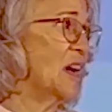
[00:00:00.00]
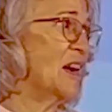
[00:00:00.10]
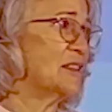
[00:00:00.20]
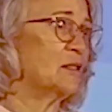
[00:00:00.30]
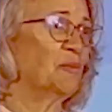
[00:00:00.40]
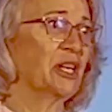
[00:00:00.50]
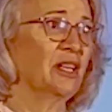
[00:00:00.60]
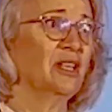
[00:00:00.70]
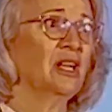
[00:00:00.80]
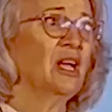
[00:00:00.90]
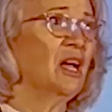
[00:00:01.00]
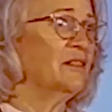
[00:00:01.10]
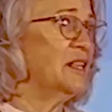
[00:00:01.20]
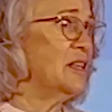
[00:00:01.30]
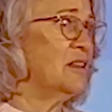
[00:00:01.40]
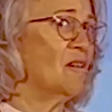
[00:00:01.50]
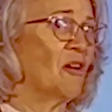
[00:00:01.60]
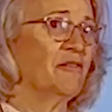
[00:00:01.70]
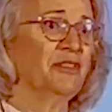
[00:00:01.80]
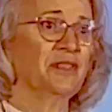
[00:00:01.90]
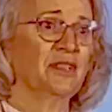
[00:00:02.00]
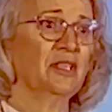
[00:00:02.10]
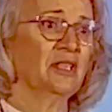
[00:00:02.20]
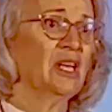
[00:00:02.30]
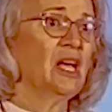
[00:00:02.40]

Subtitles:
hospital, the ER visit,